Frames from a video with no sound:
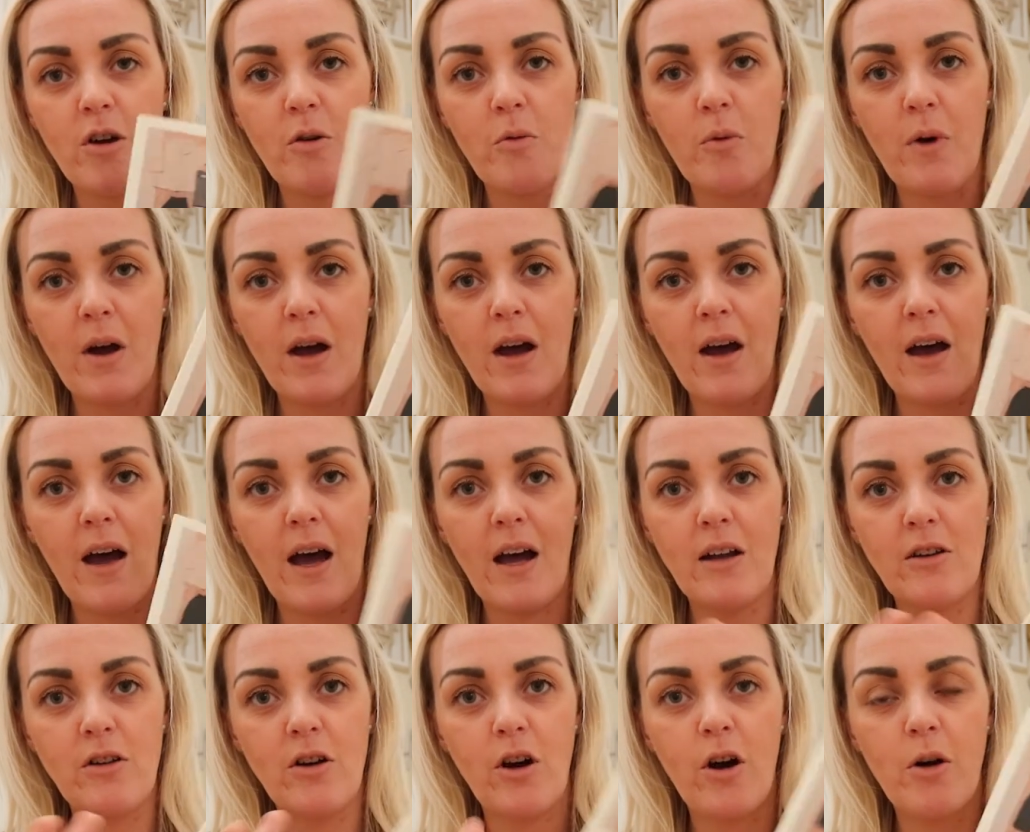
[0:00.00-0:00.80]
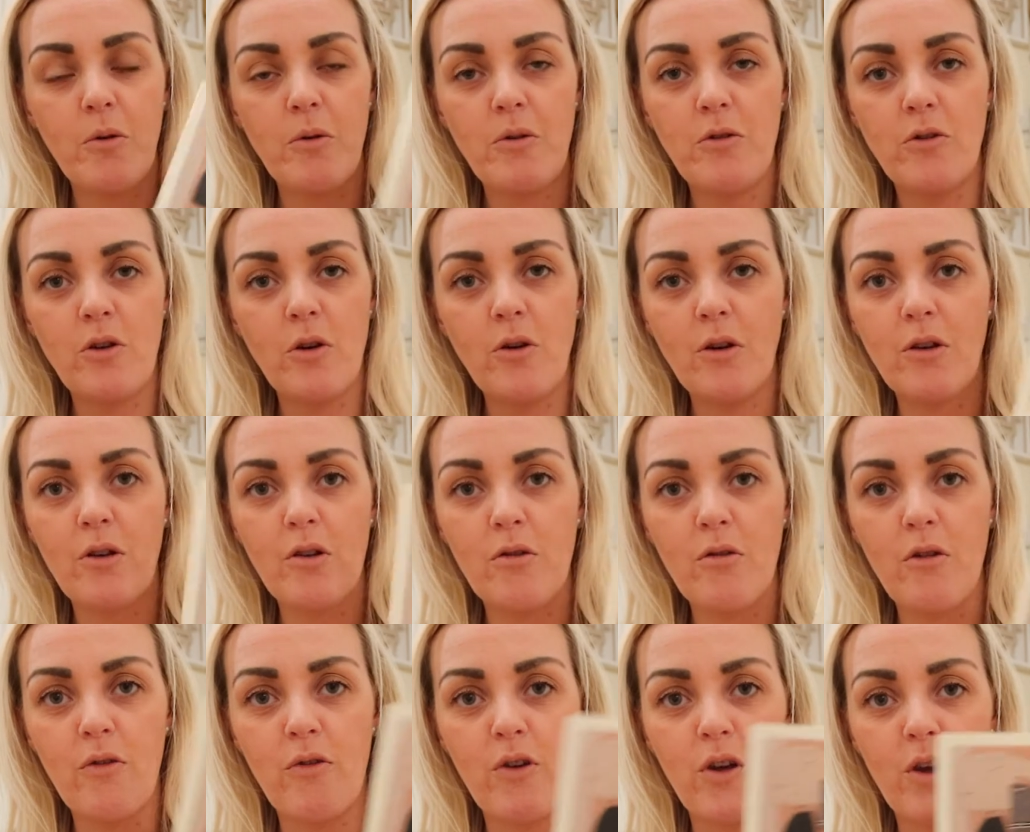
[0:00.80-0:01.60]
where I always do
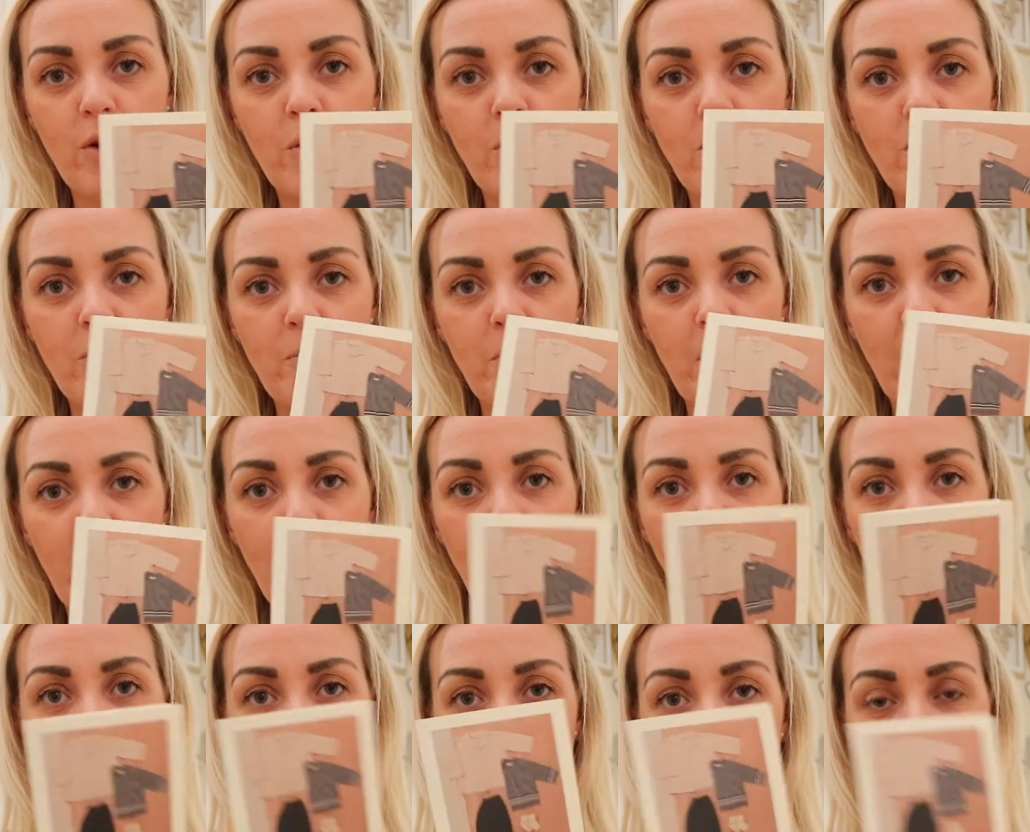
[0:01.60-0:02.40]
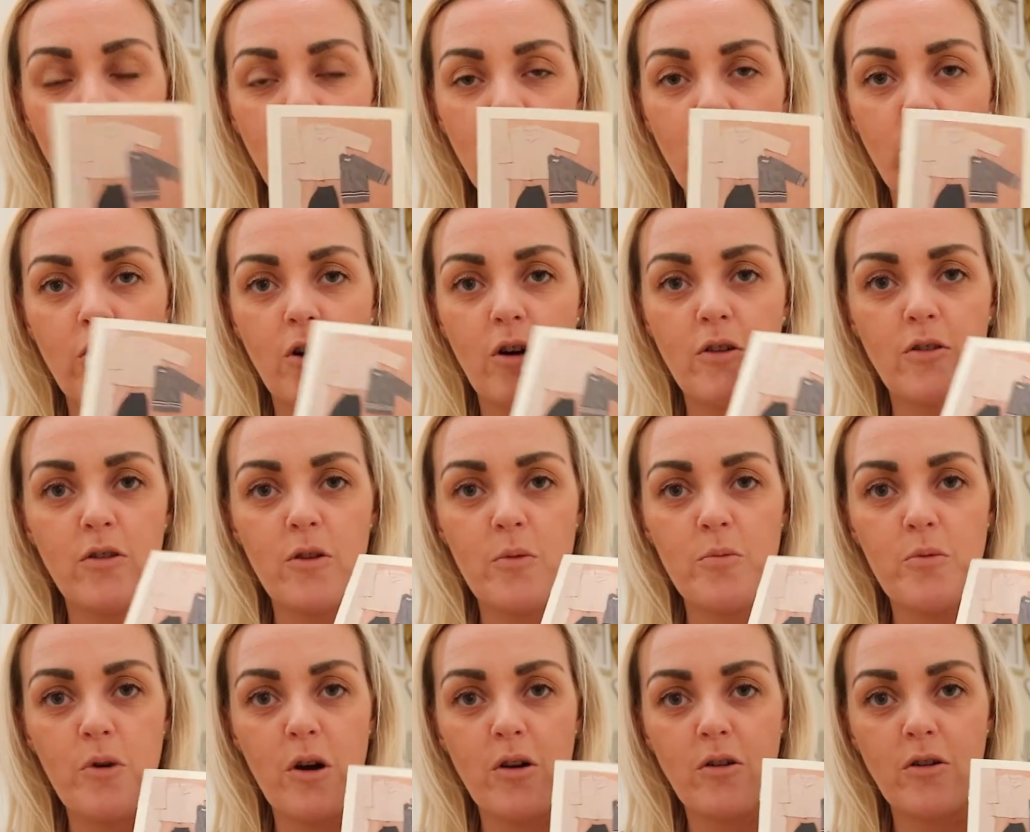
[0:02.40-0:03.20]
little reviews about lots
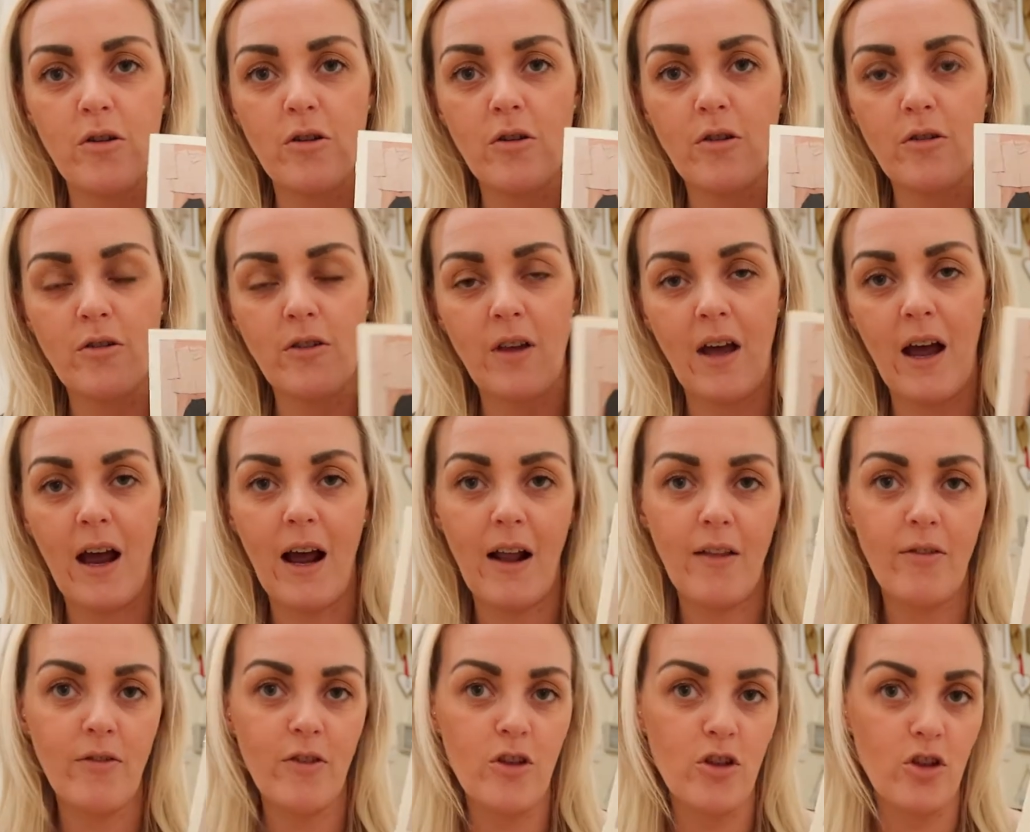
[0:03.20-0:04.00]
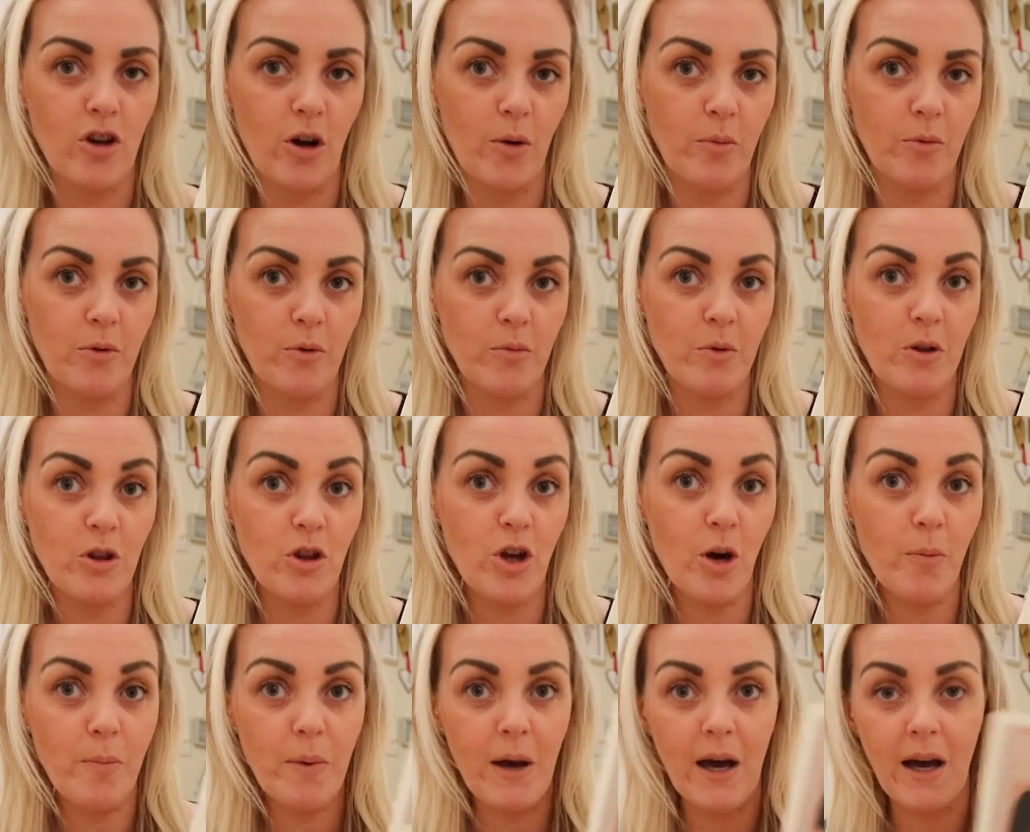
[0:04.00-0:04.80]
of the products and the shops that we
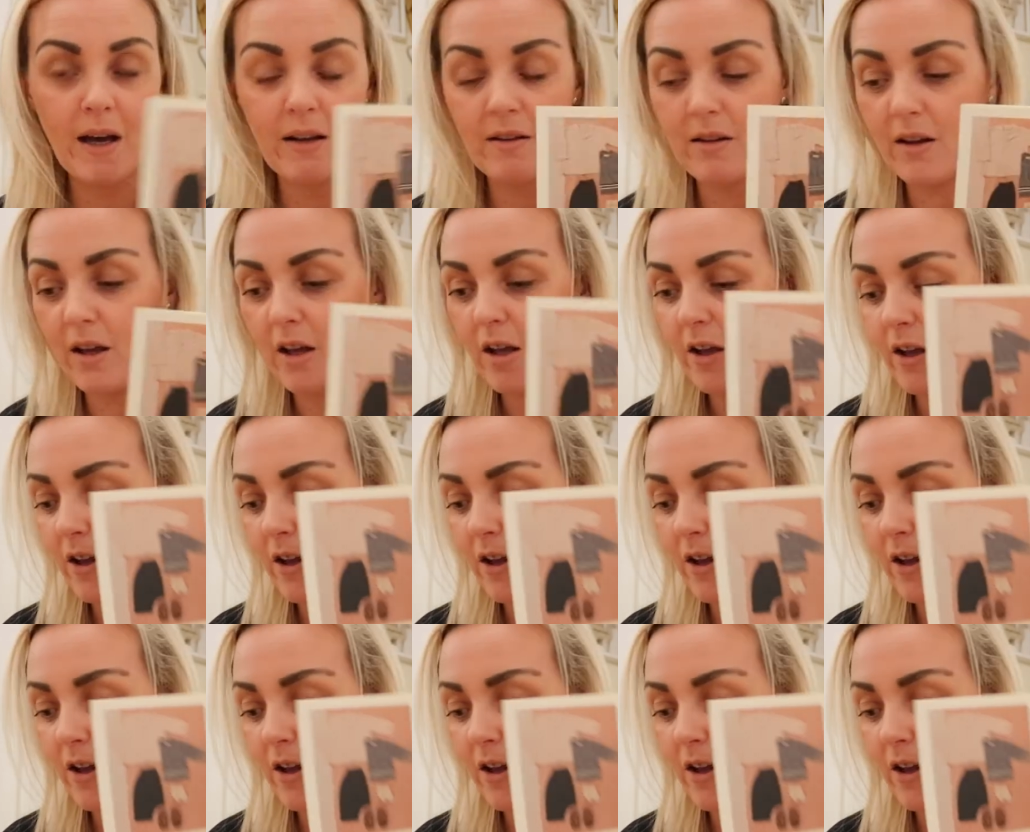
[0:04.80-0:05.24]
shop at.